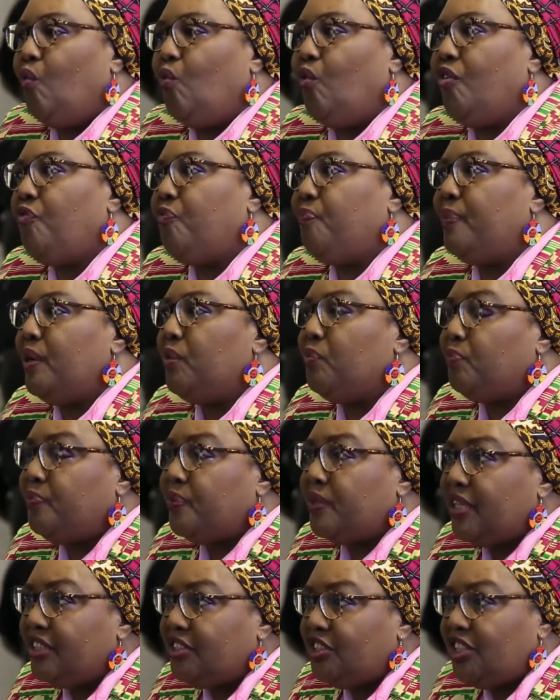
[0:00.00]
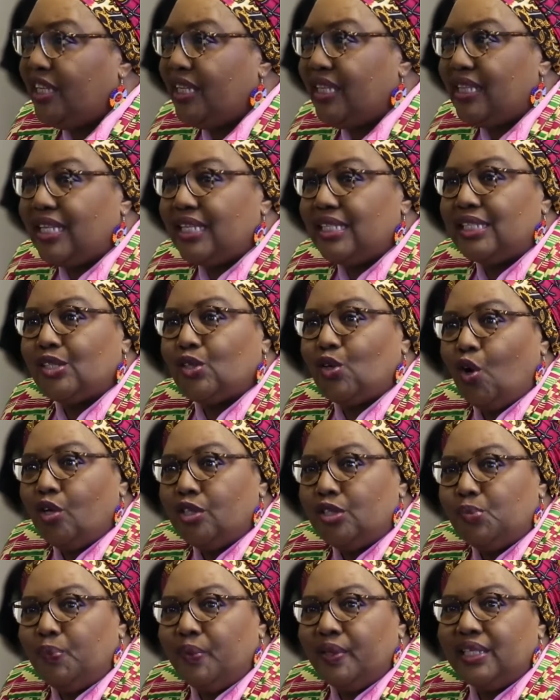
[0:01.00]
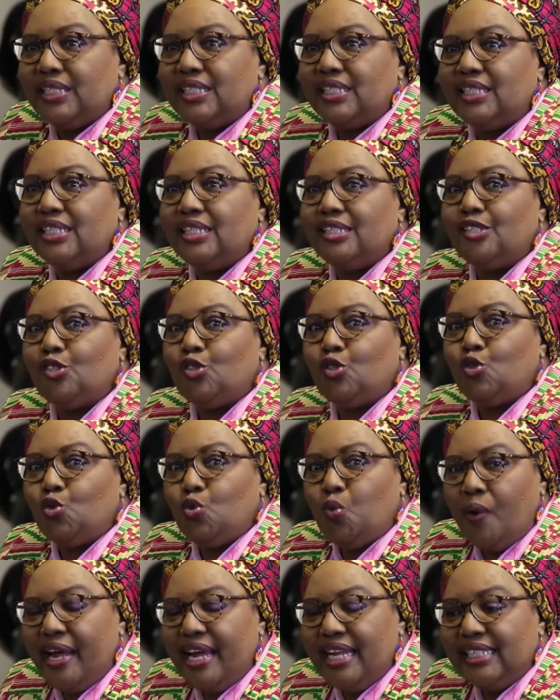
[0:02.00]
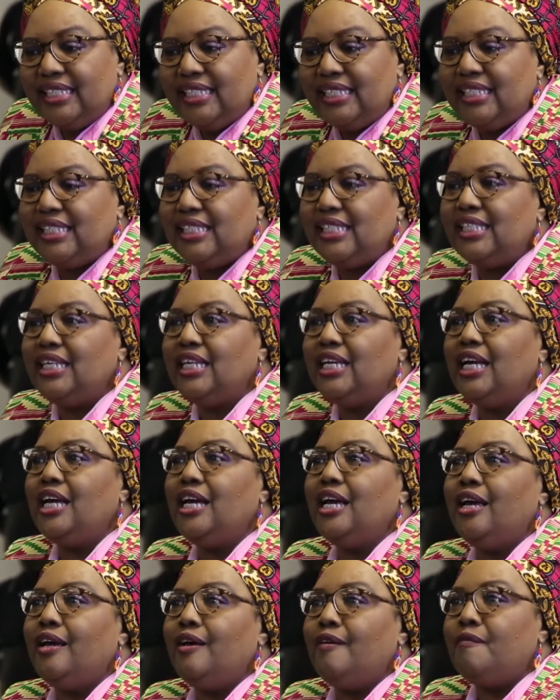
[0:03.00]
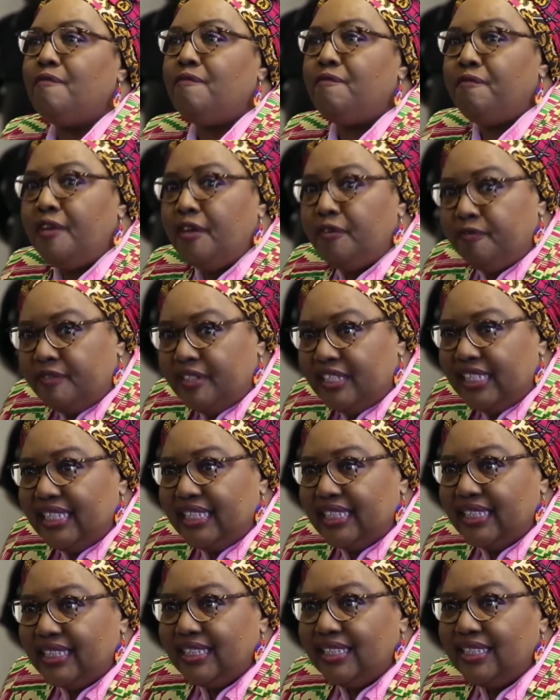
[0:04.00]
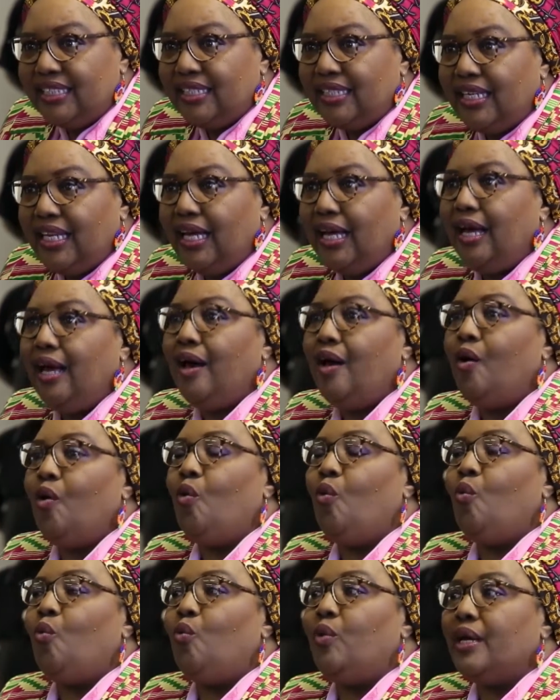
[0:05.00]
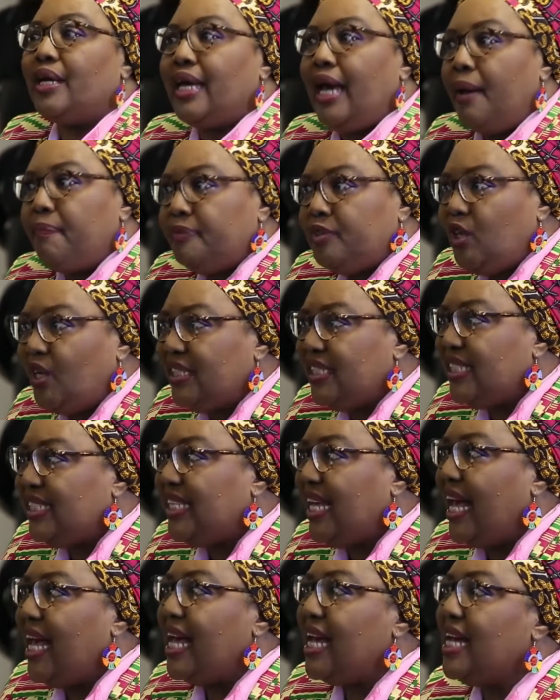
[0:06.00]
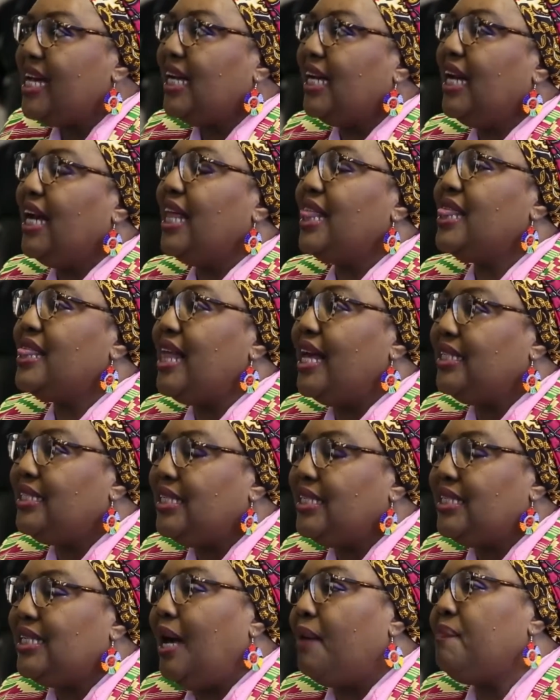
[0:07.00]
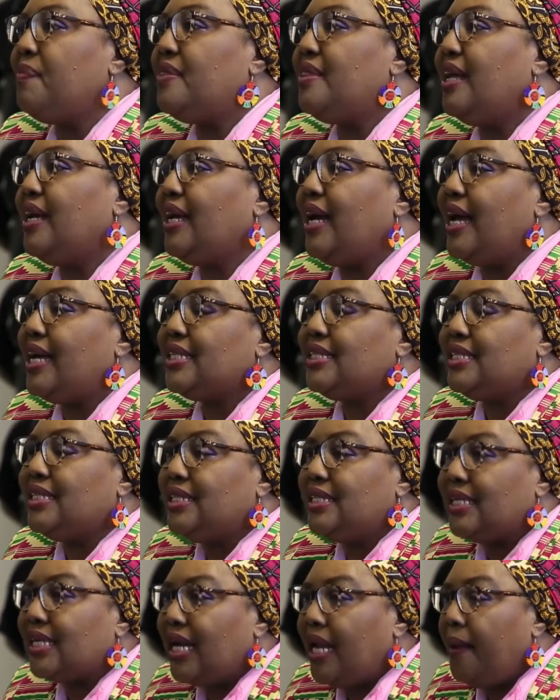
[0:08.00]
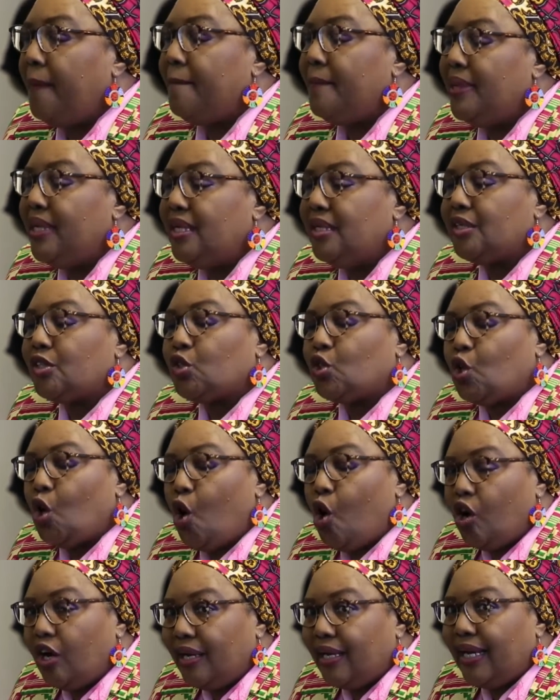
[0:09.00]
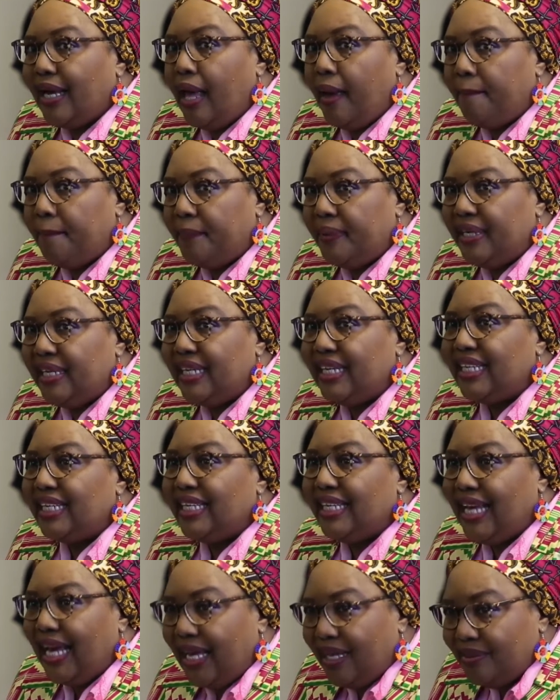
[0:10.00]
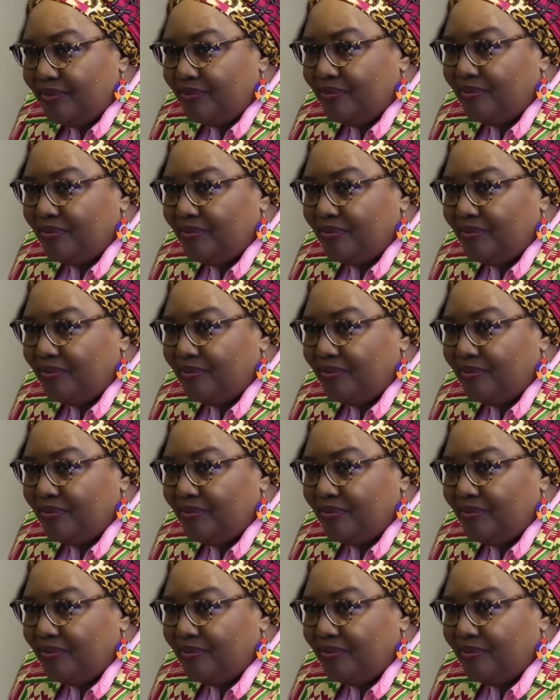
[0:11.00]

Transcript: We've been preaching this gospel since 2015. We kept on saying there's something extremely wrong happening here.